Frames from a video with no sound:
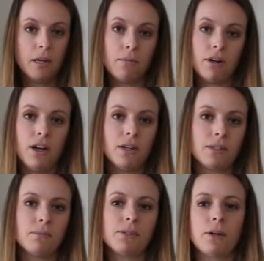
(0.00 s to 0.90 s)
Pretty
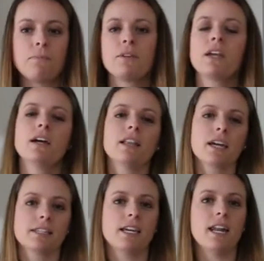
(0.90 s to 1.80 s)
awesome. So like
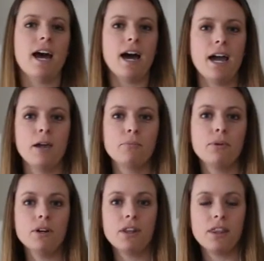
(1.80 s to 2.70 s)
I said, I
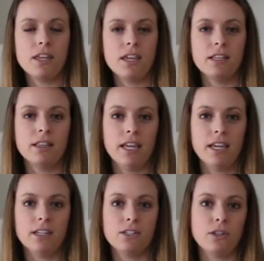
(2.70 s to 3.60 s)
put the
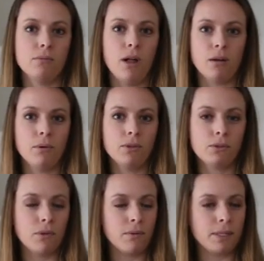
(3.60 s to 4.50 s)
link to the blog post
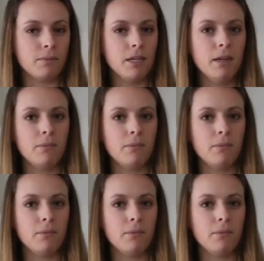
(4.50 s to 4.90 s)
with the recipe,